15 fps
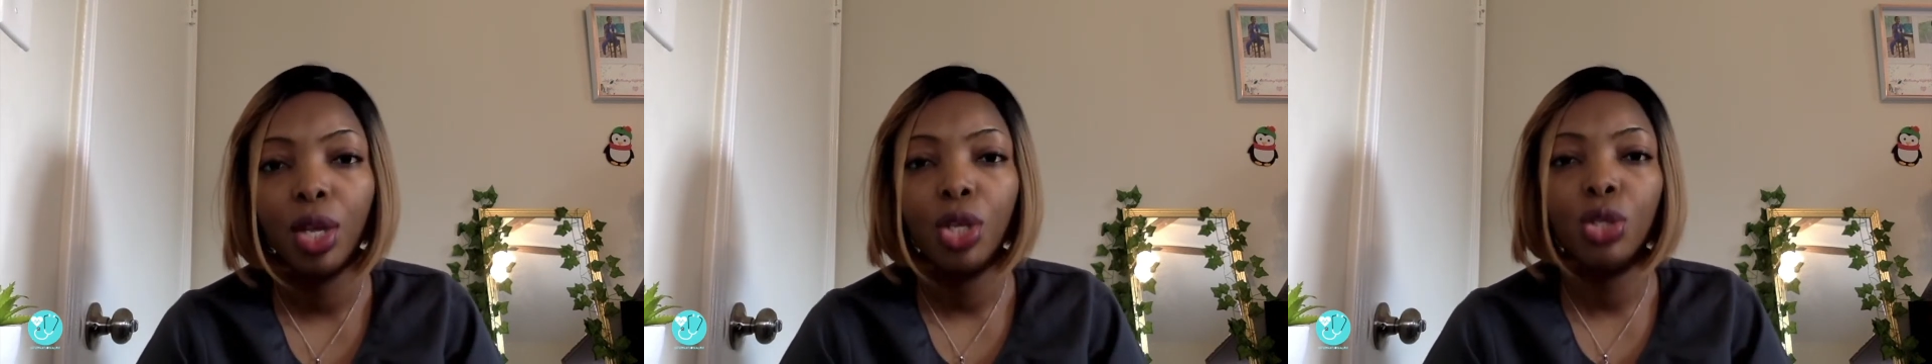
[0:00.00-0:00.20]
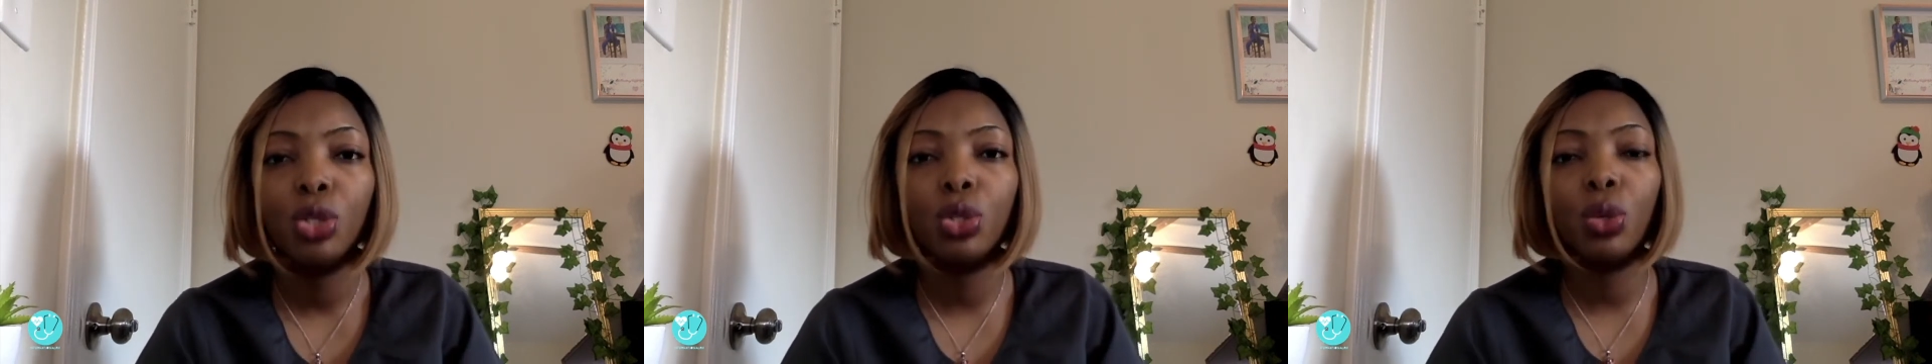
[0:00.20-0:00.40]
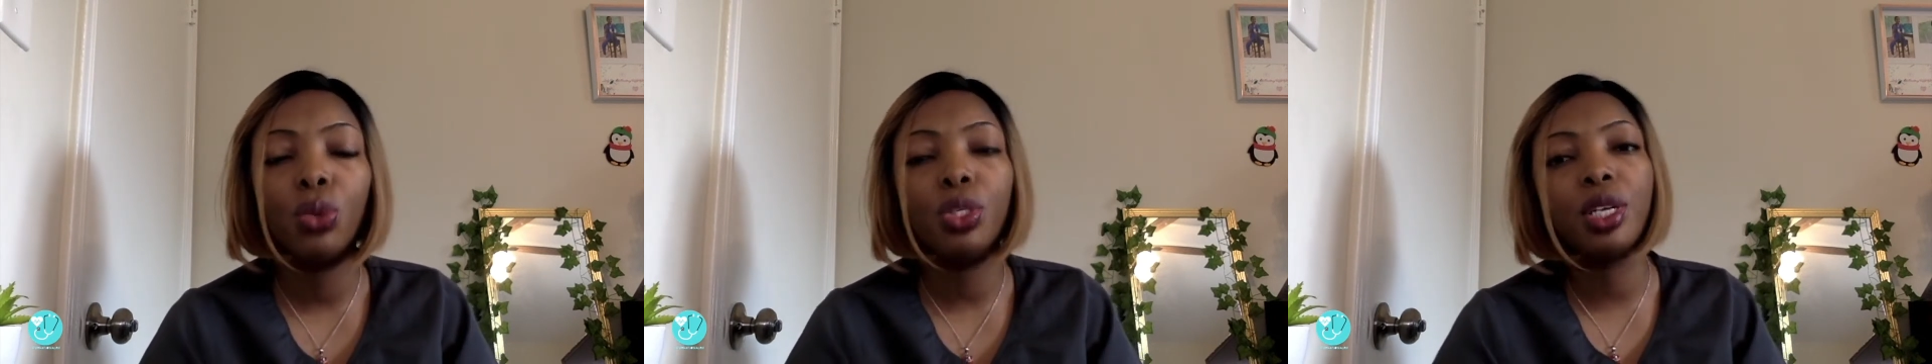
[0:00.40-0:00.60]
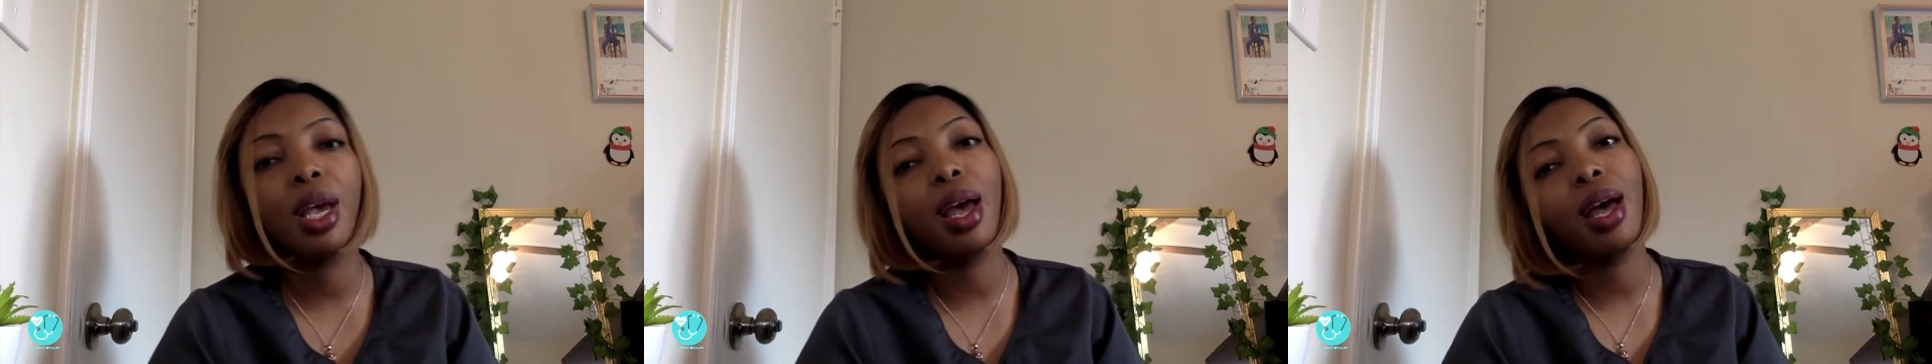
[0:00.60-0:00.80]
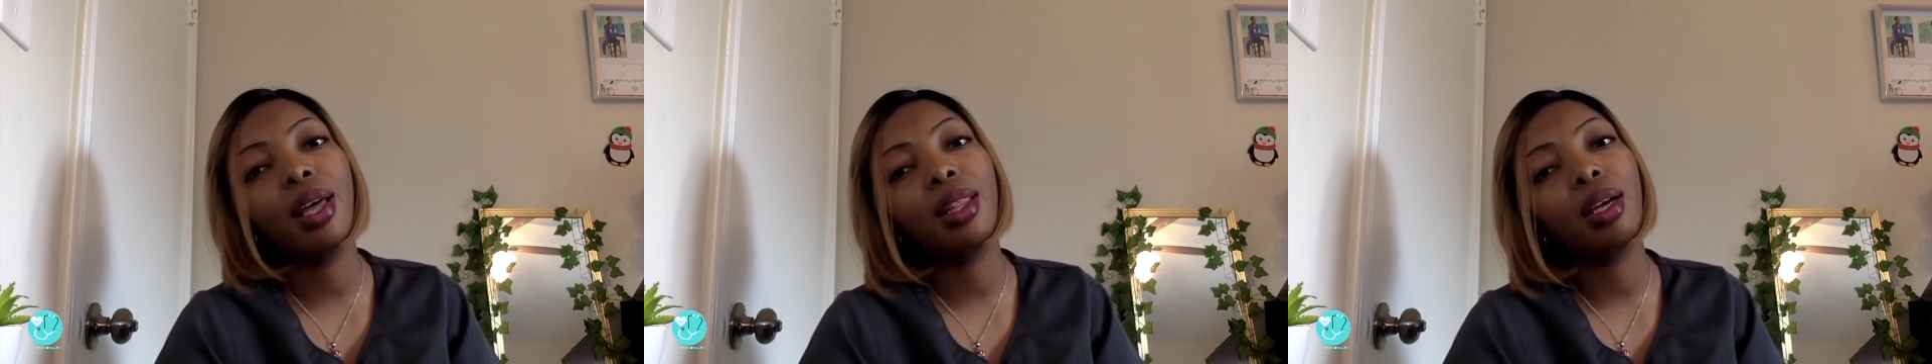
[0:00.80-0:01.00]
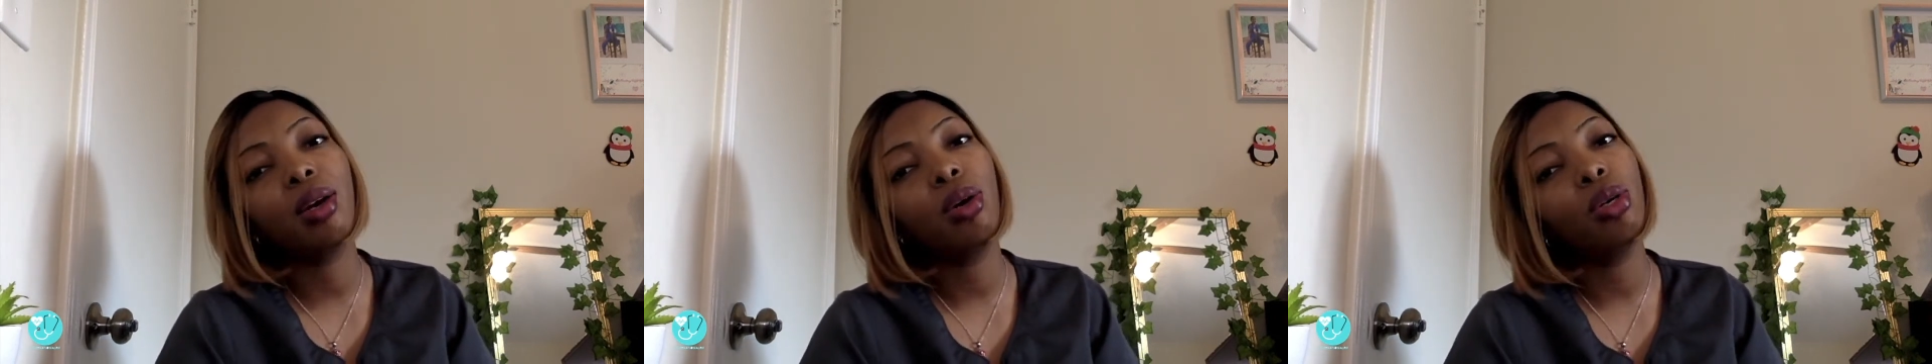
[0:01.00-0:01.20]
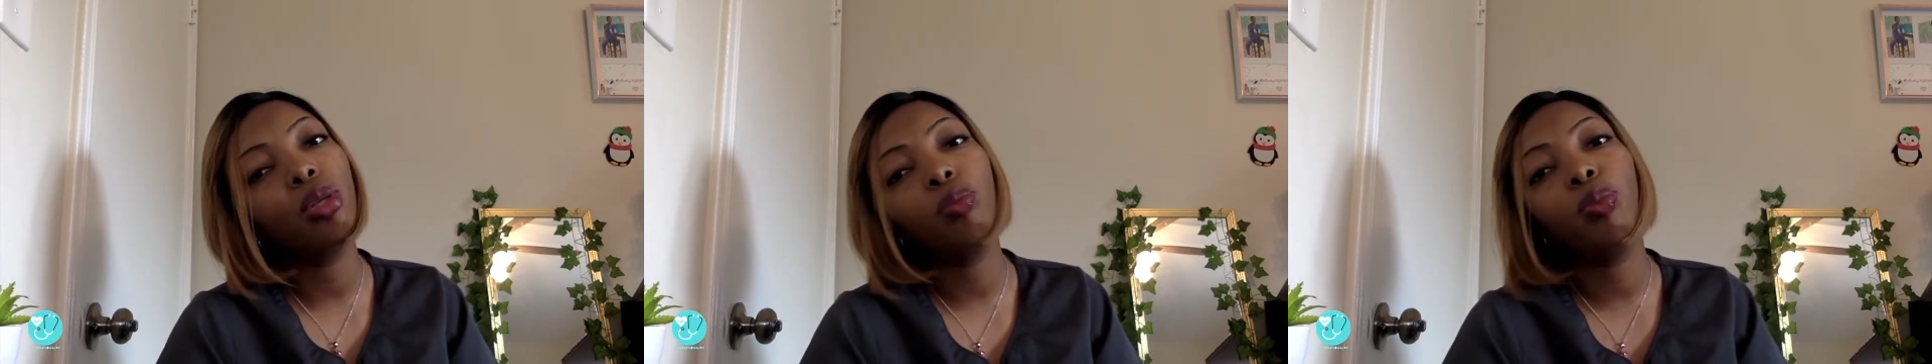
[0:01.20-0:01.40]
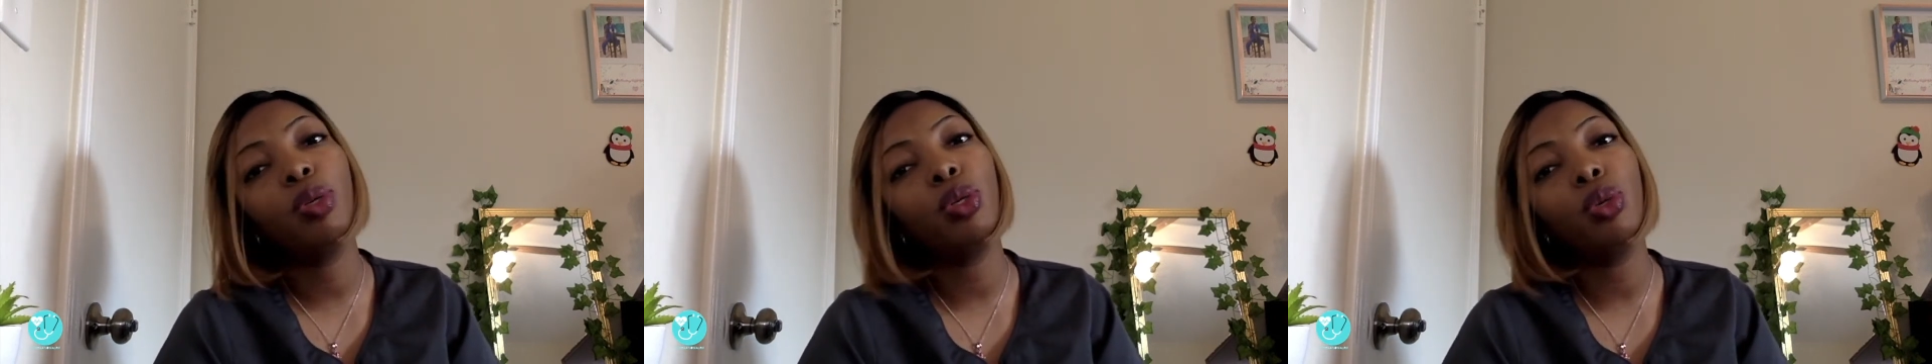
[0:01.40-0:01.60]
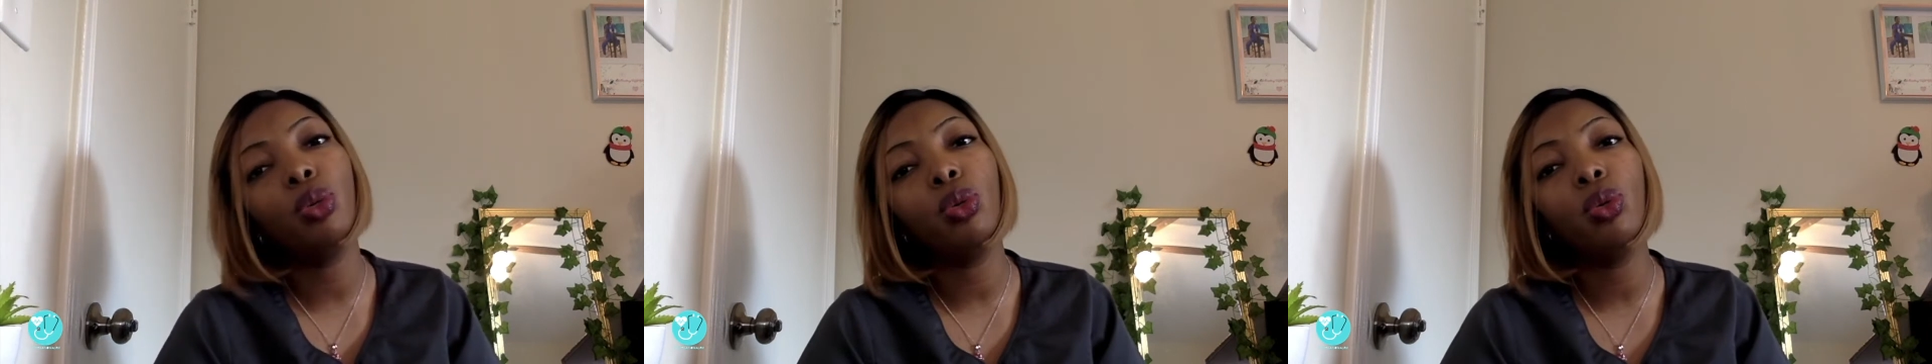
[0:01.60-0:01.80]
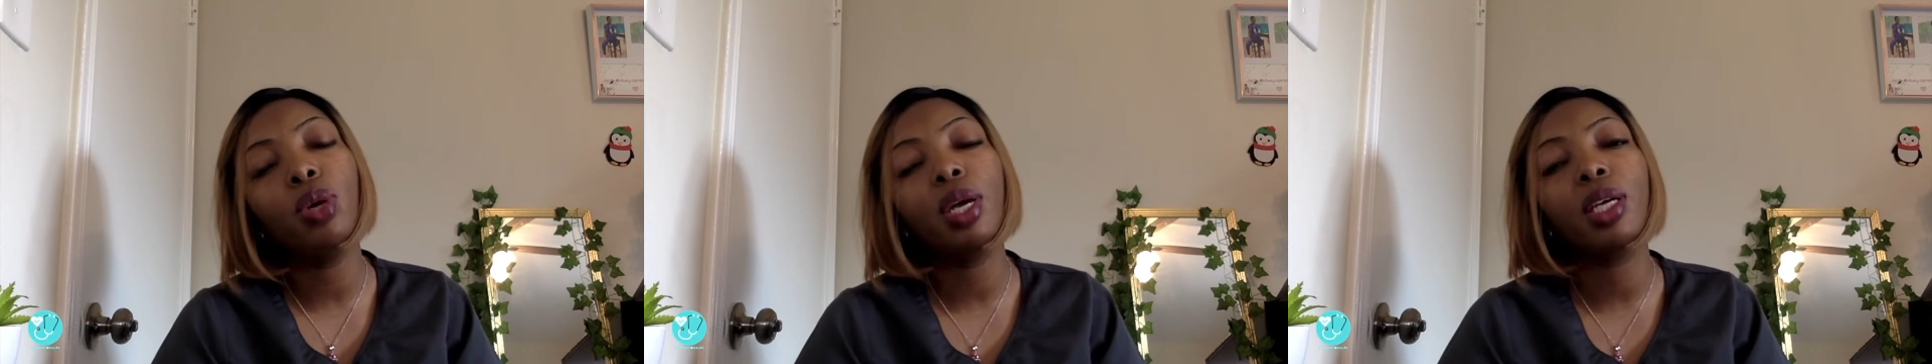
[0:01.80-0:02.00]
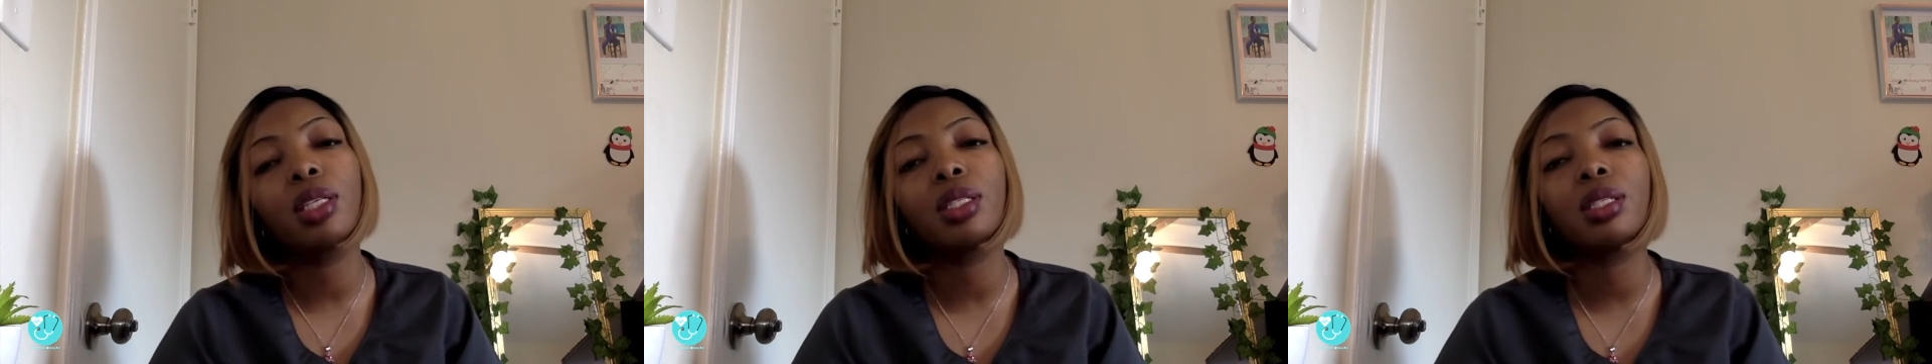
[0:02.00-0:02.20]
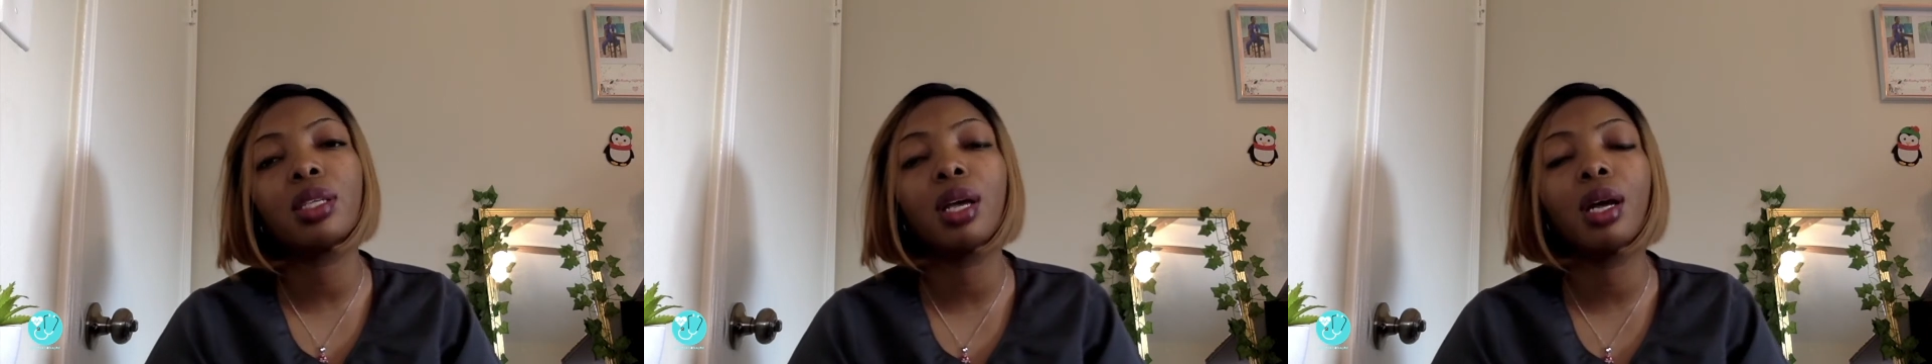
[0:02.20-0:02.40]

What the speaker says: So yeah, the code blue is